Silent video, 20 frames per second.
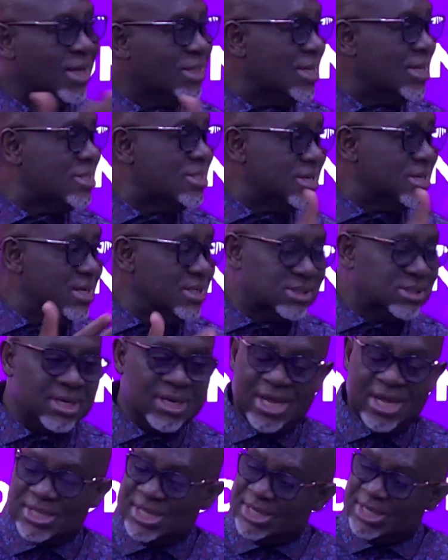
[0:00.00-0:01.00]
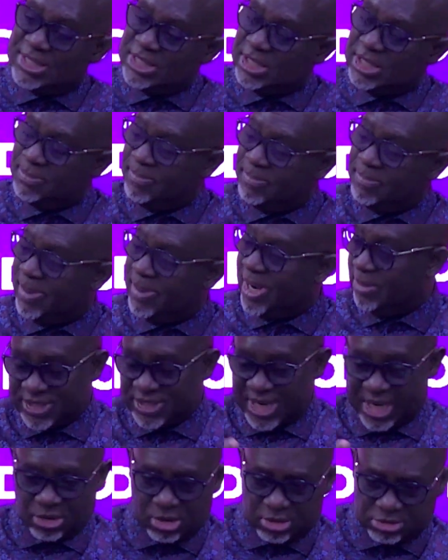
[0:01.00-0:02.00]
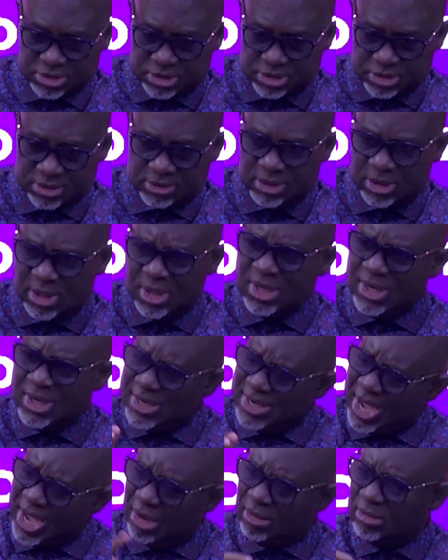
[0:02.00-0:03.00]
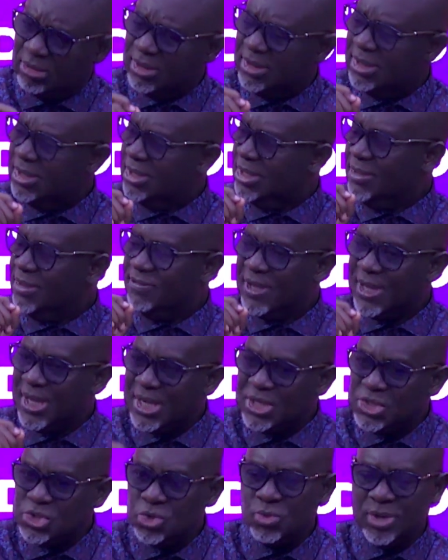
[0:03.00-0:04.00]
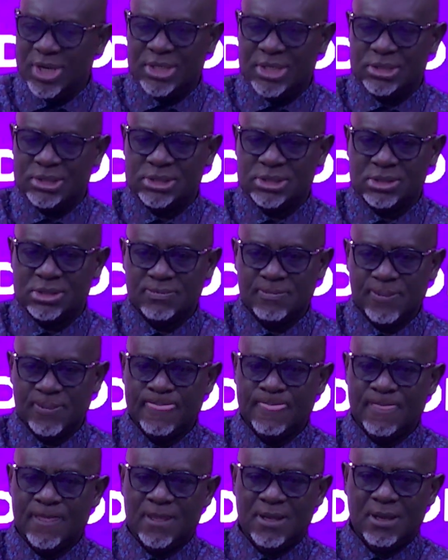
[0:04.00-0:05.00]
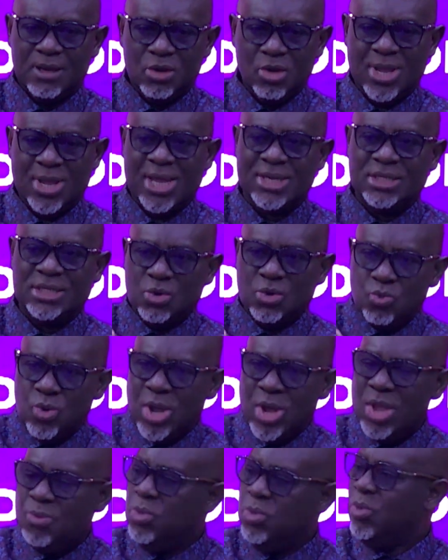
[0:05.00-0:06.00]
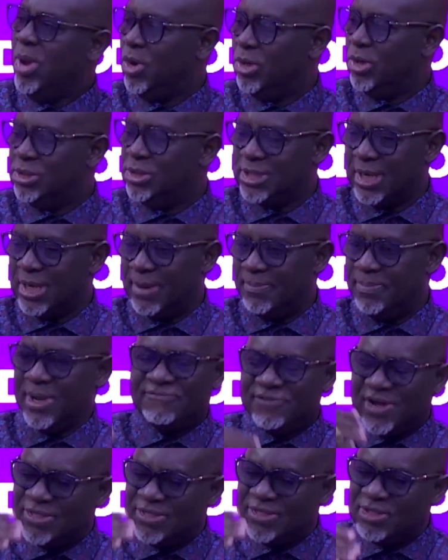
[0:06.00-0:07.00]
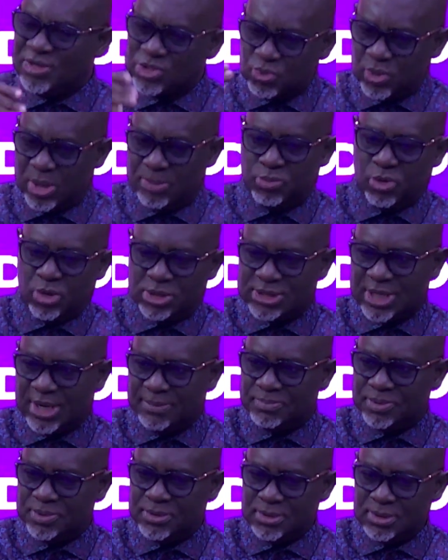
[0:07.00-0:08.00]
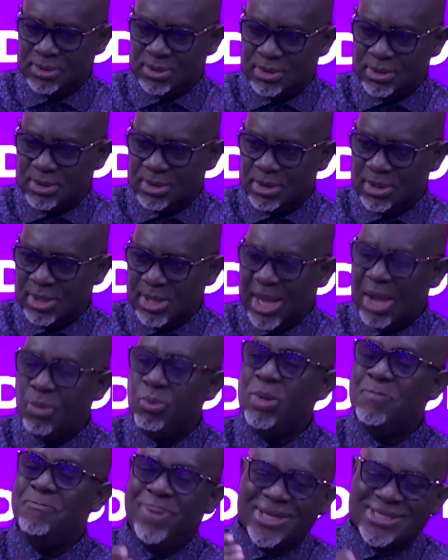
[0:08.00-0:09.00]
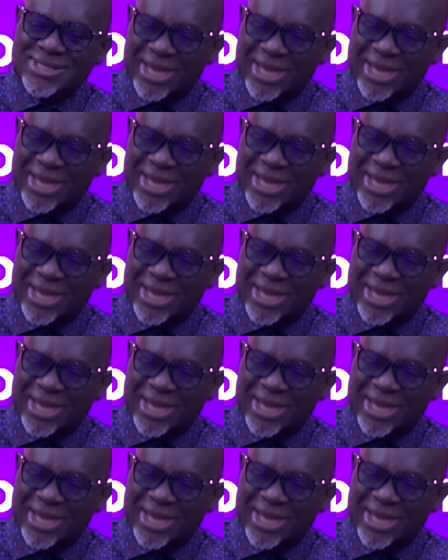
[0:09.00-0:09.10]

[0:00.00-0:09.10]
things and other departments of psychology. Now, the issue is look at the way we were brought up, our fathers were brought up. Are we better